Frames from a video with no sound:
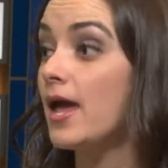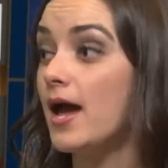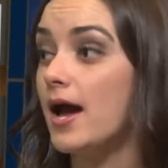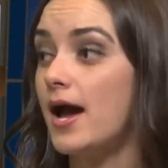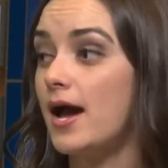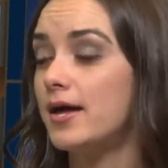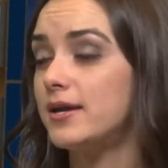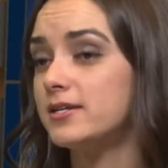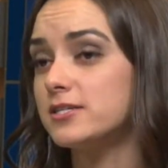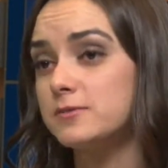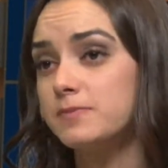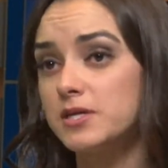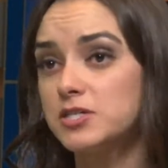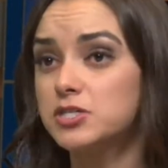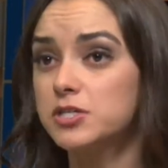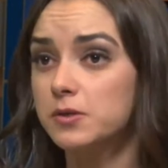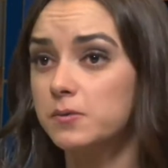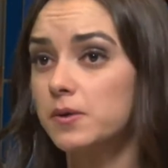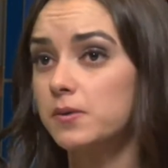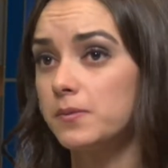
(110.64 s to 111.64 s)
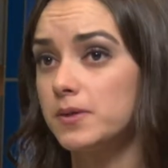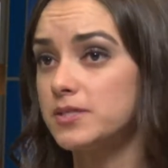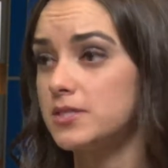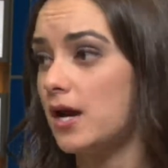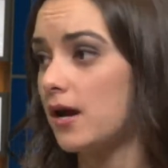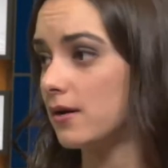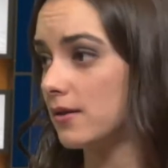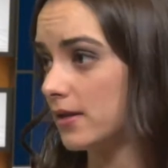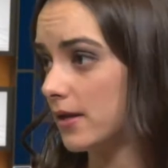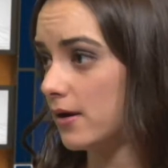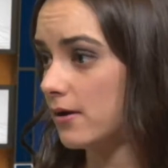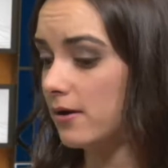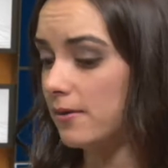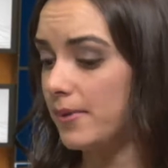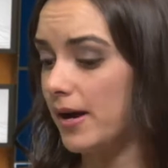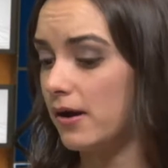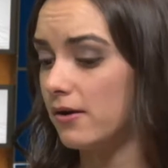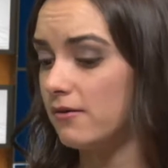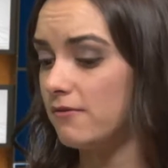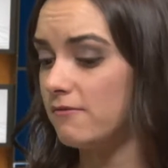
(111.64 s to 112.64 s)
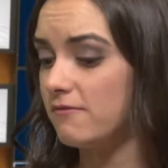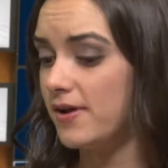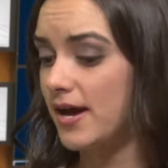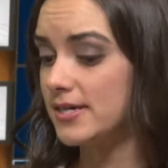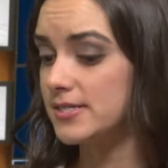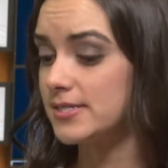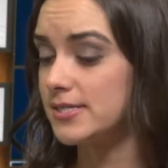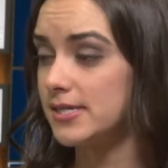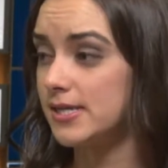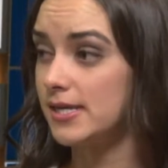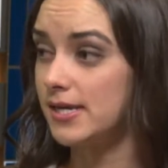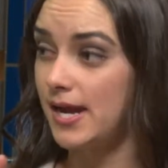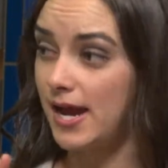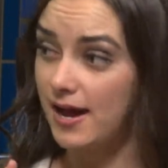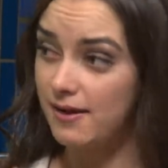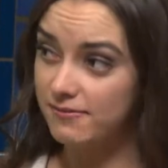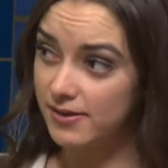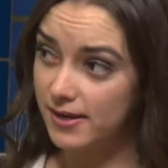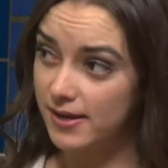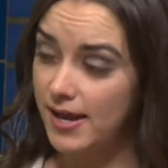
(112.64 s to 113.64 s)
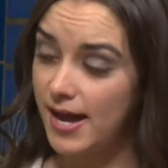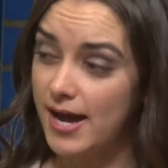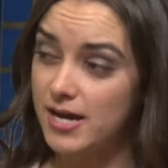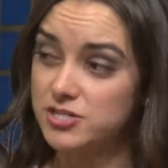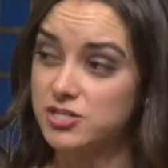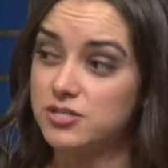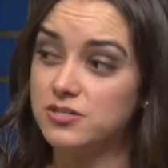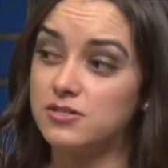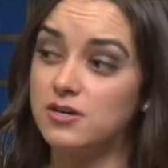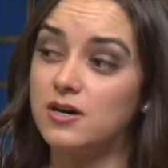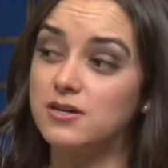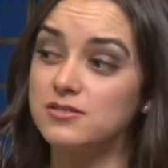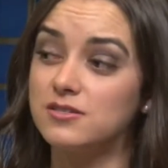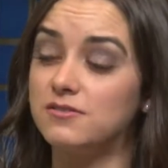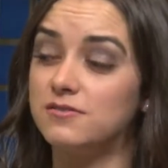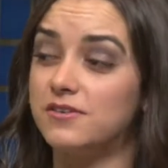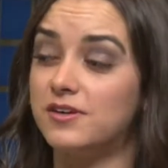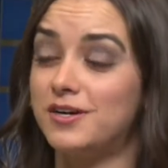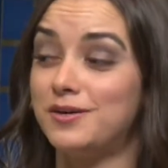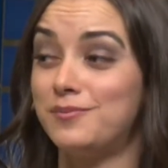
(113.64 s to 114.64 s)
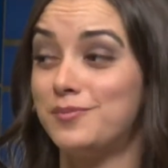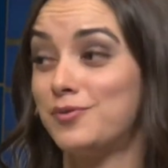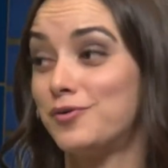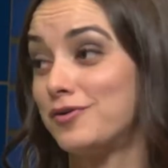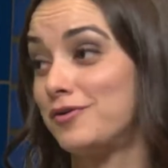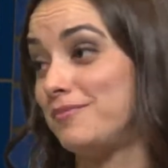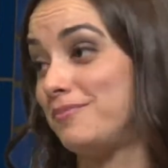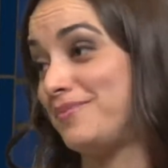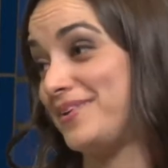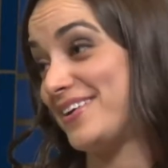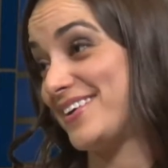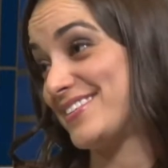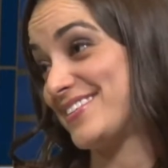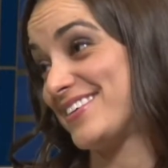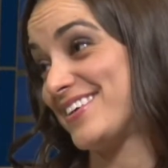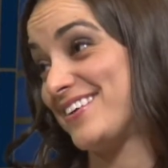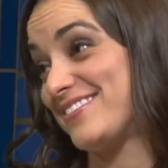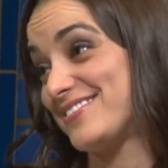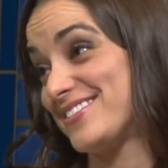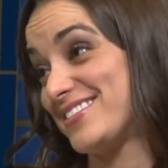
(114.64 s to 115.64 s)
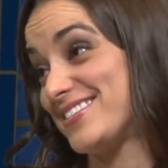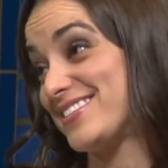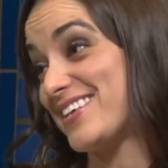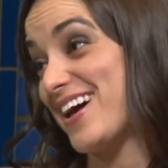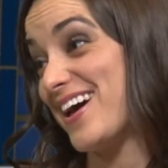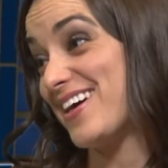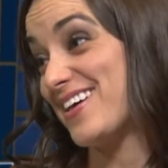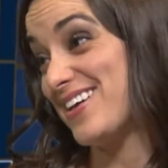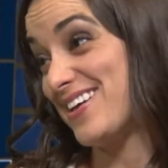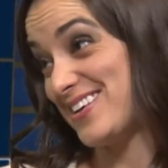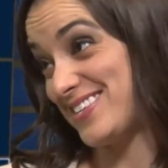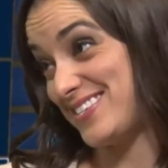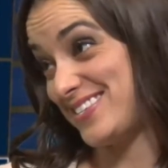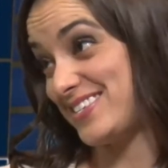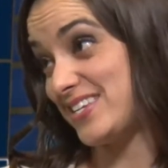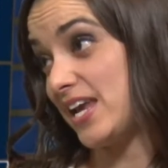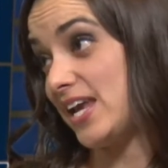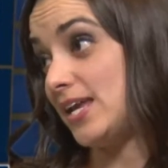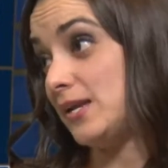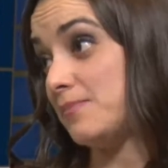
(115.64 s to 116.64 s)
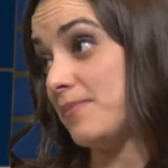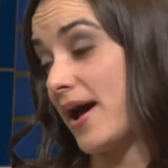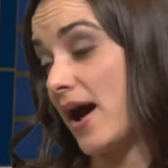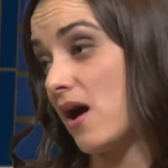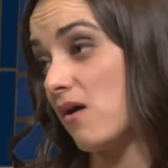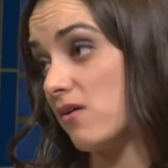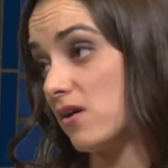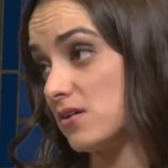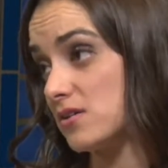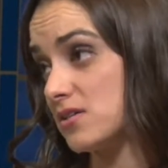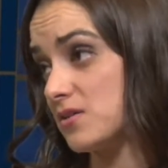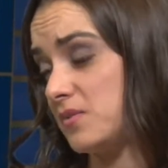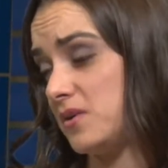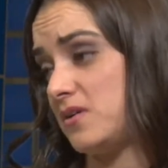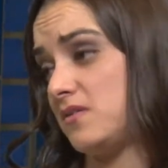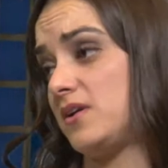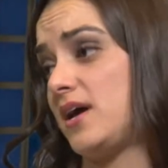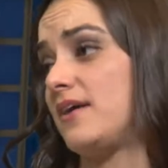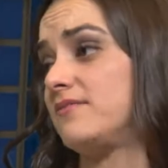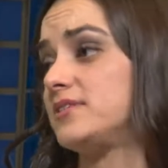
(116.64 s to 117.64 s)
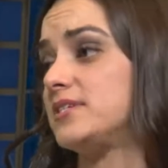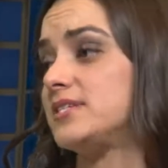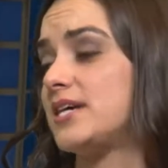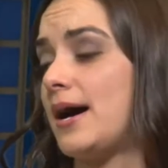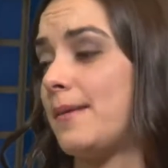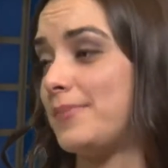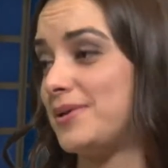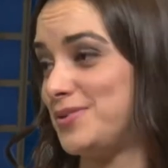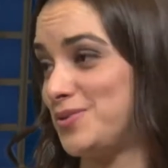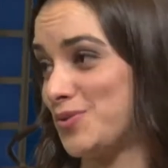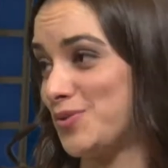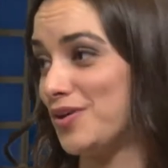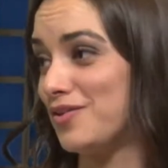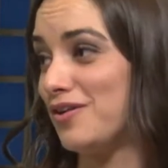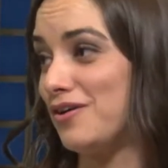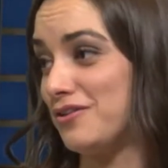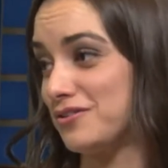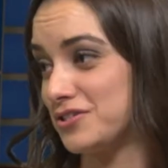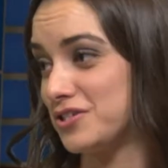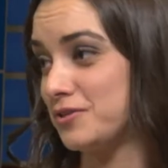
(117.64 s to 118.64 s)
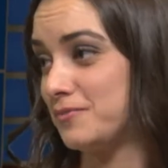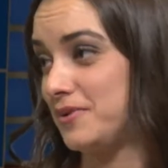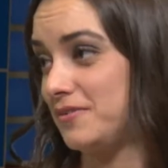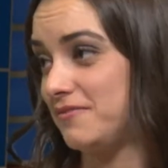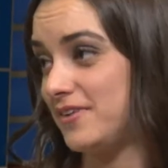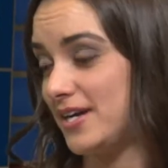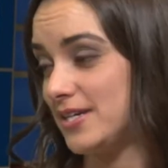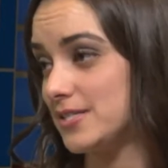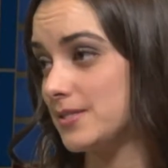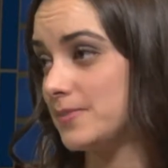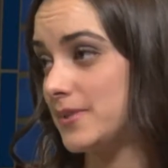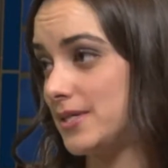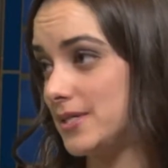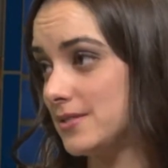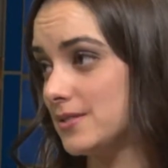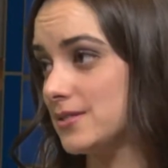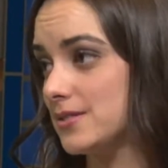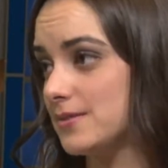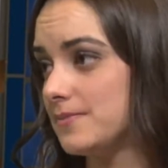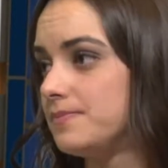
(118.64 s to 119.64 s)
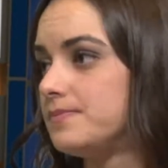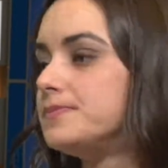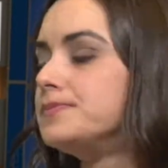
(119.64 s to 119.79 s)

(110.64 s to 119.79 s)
And especially when we talk later about investing, having mm -hmm. cash is also very important because it gives us that staying power mm -hmm. so we don't have to tap into our long term investments. Now,